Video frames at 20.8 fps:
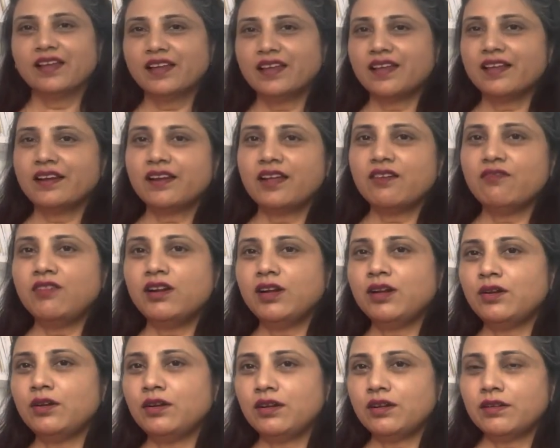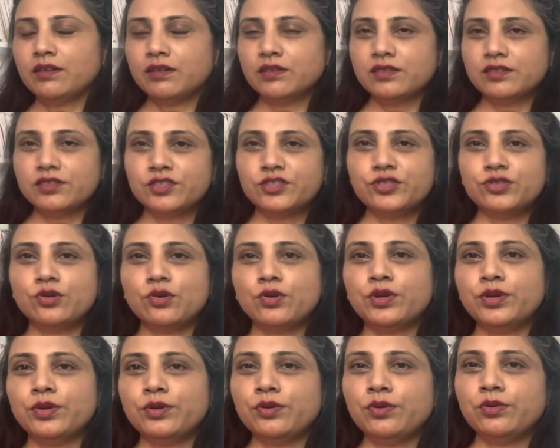And I will show
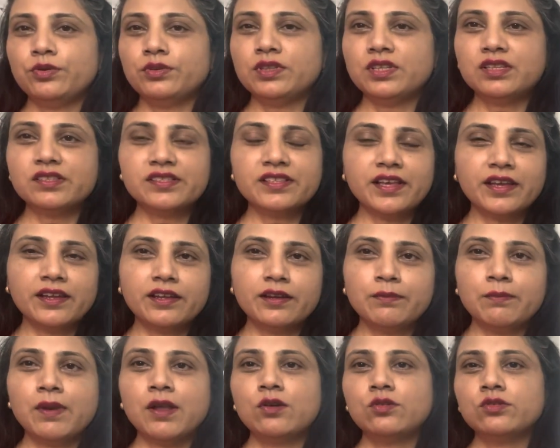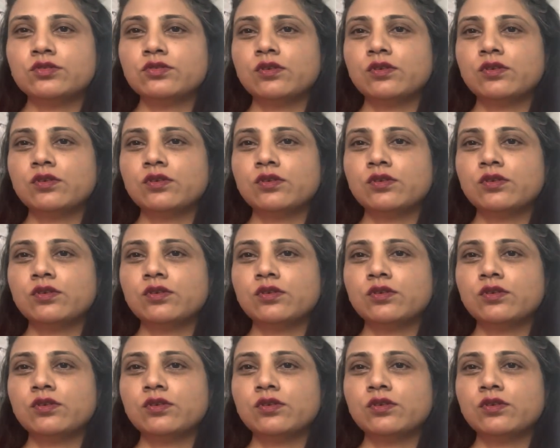you the second blouse